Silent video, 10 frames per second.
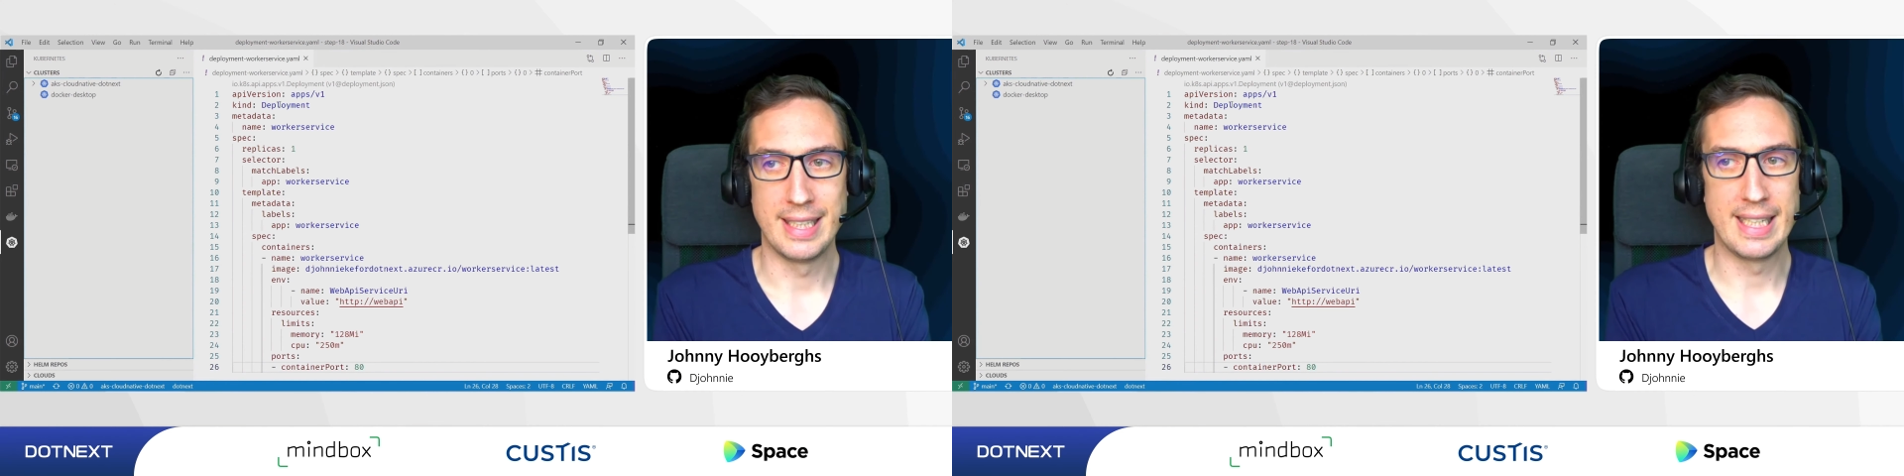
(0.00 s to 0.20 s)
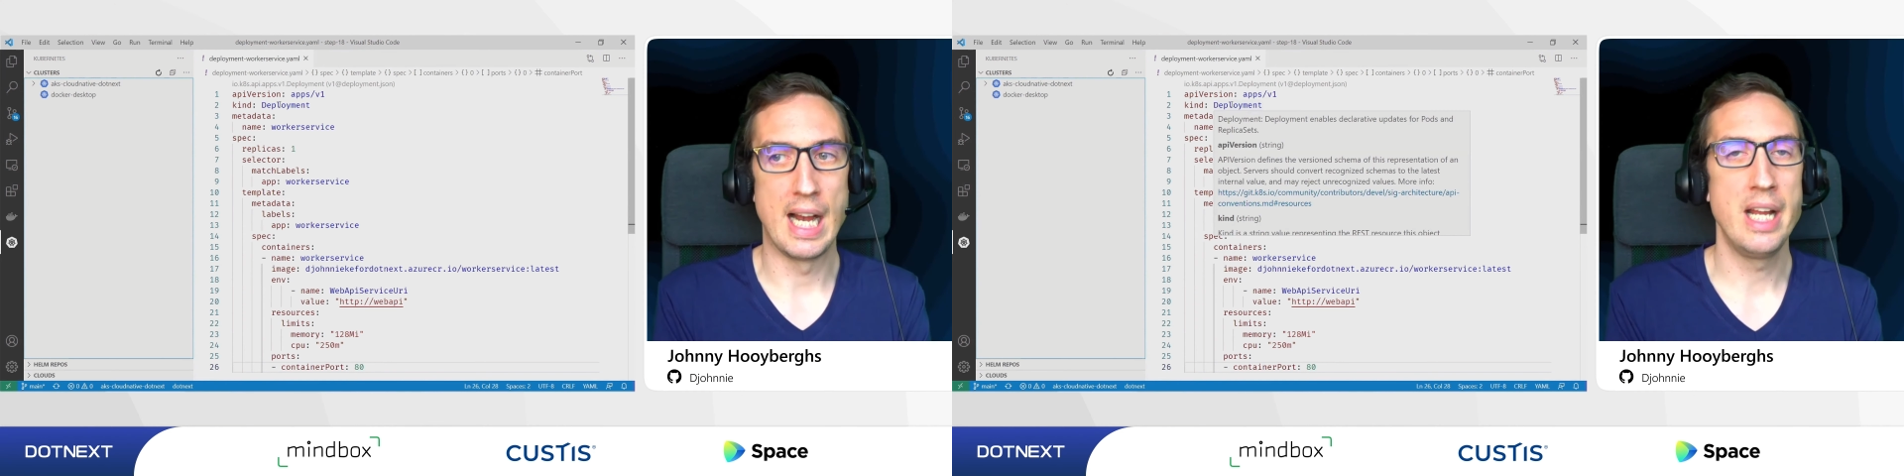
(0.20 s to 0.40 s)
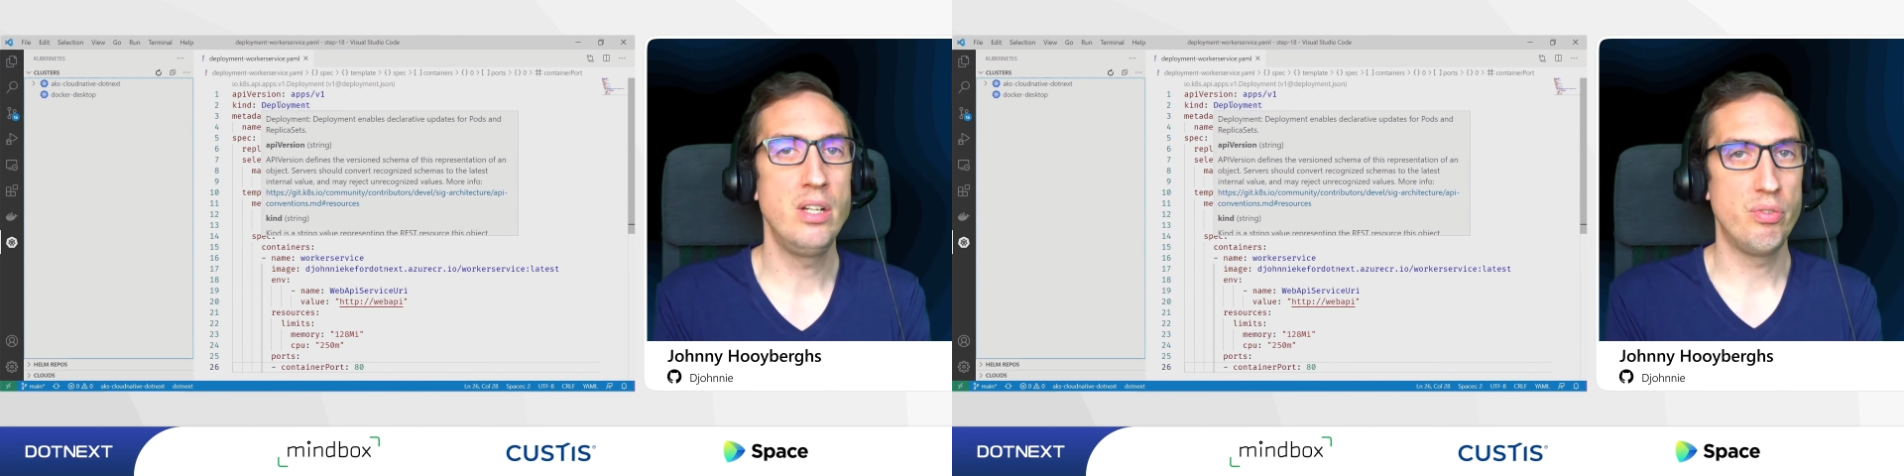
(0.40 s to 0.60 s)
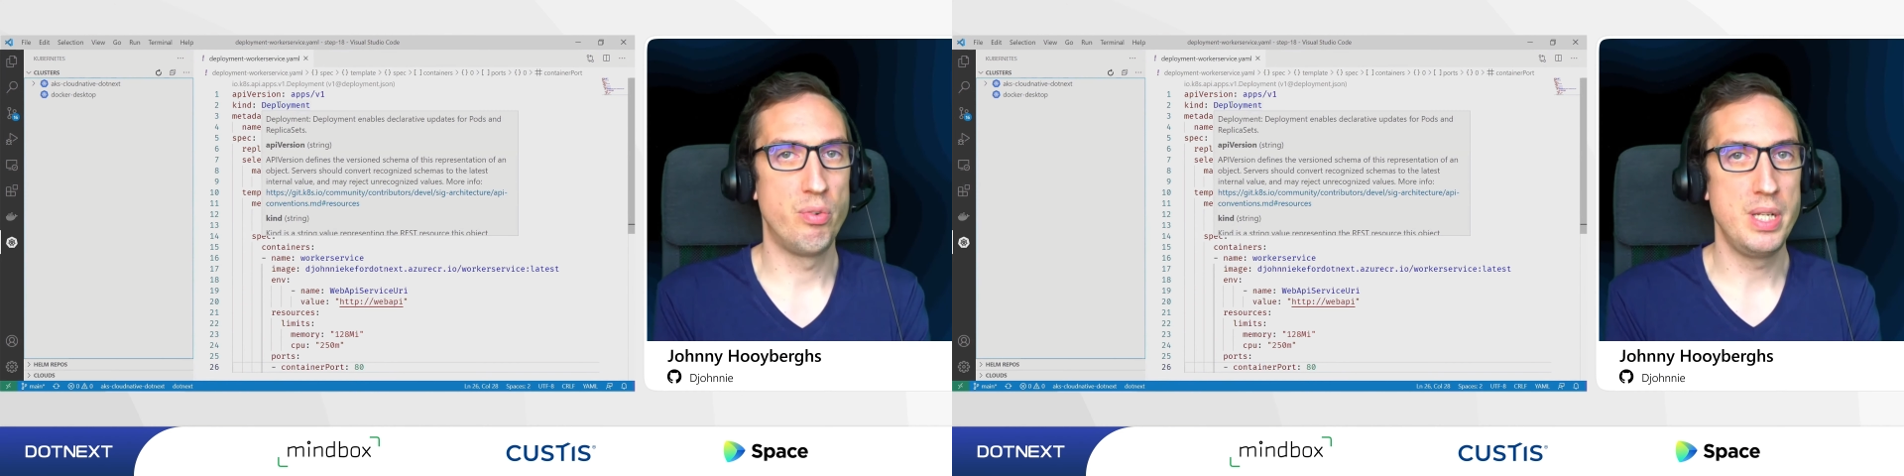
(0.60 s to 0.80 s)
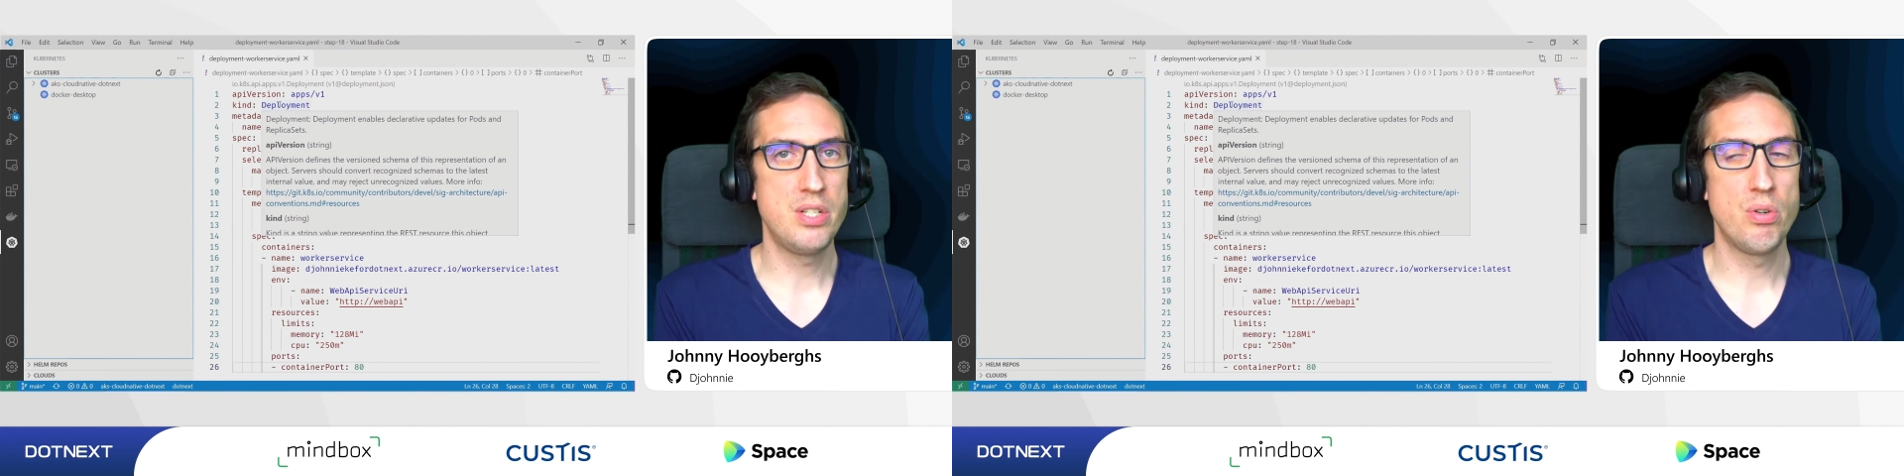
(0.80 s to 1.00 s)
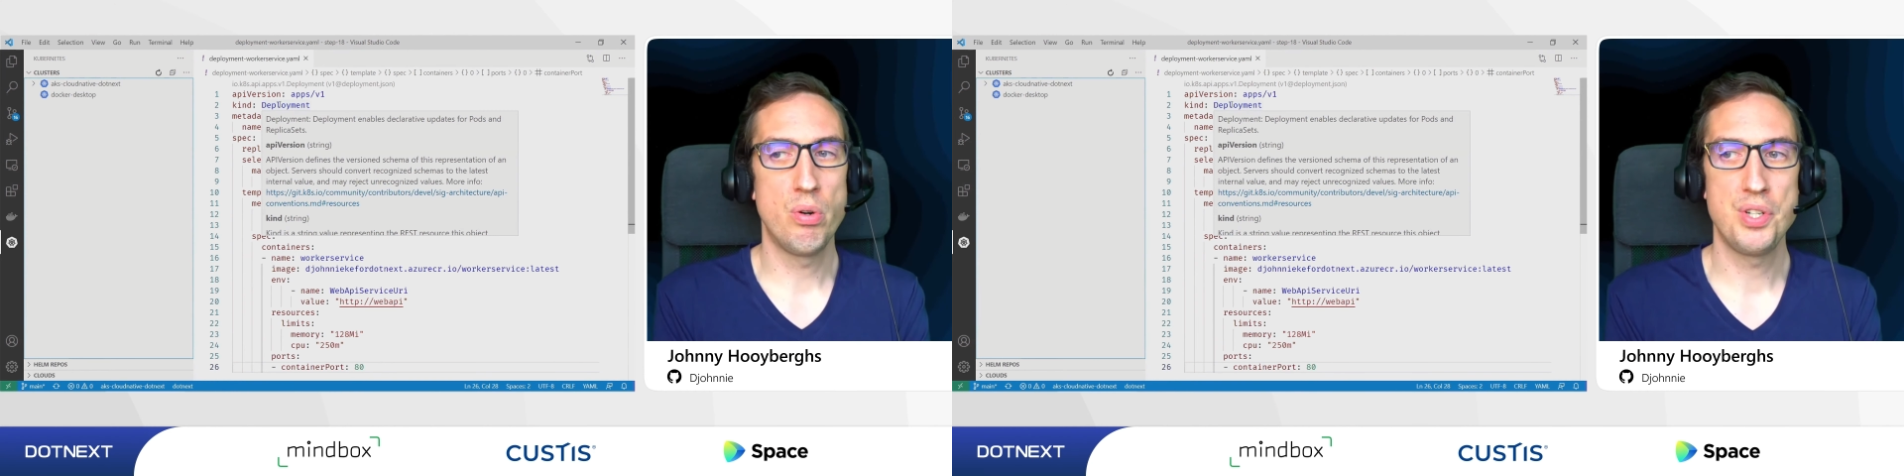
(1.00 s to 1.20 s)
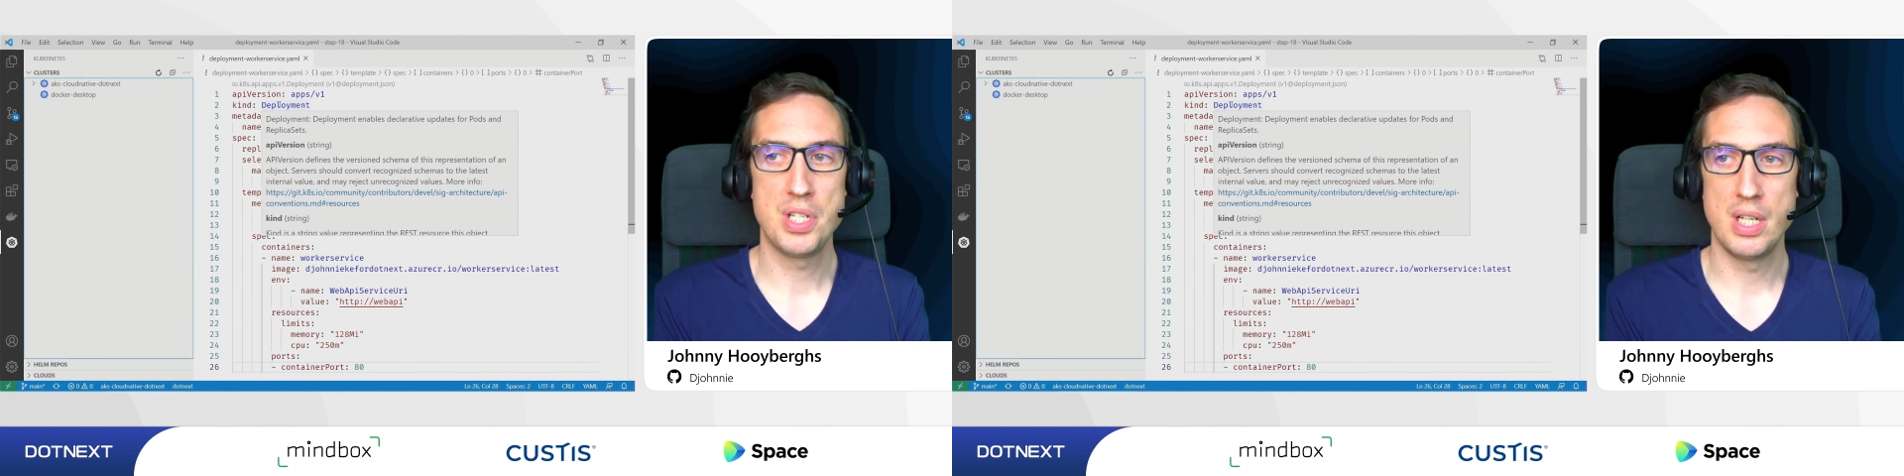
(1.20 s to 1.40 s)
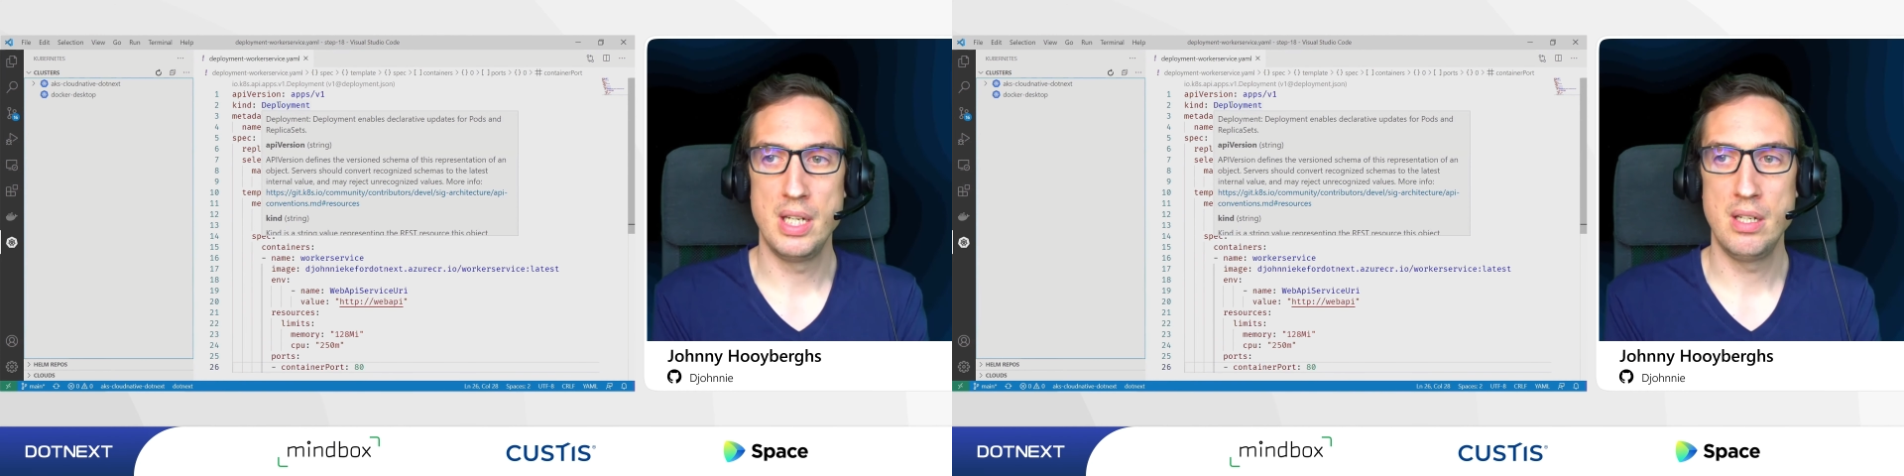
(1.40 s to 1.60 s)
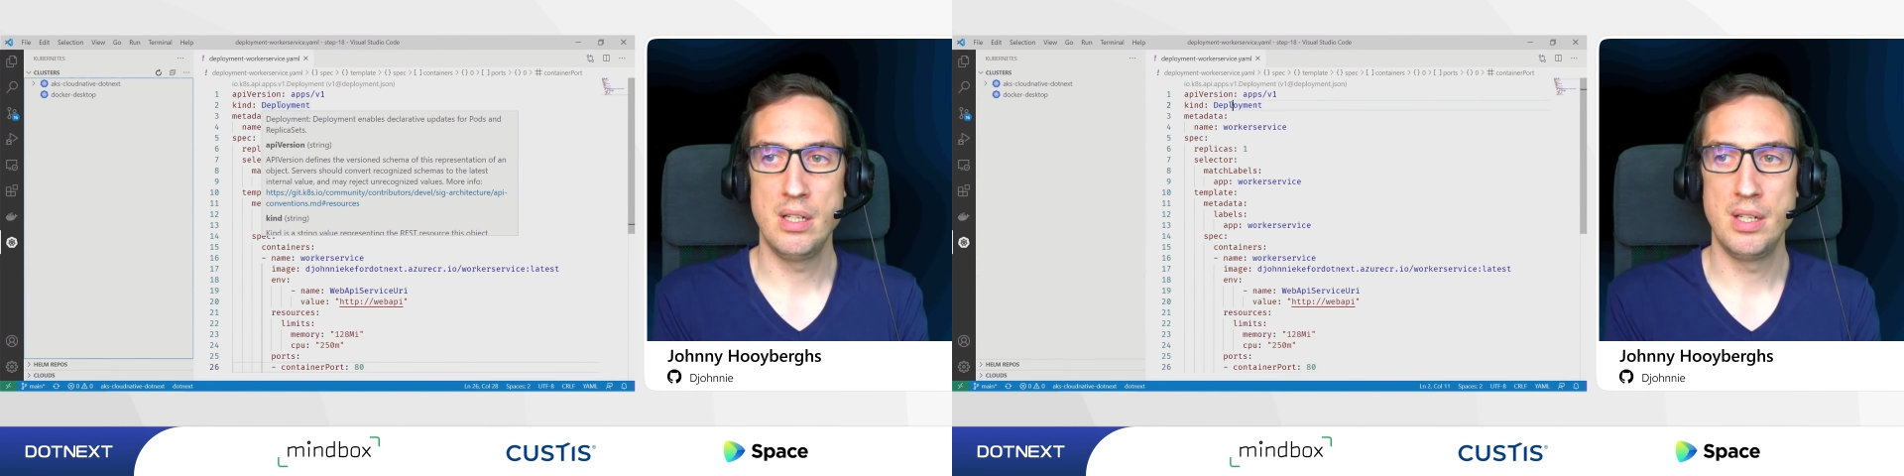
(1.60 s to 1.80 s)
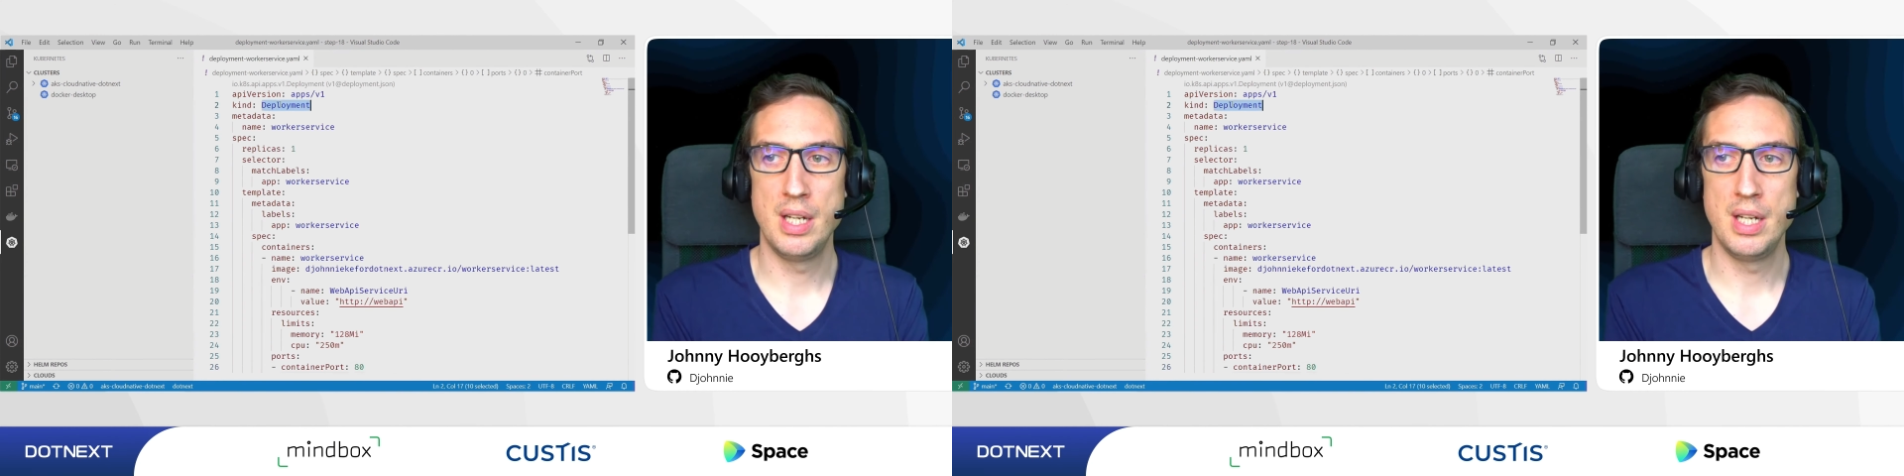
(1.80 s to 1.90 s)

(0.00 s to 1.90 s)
kind of resource in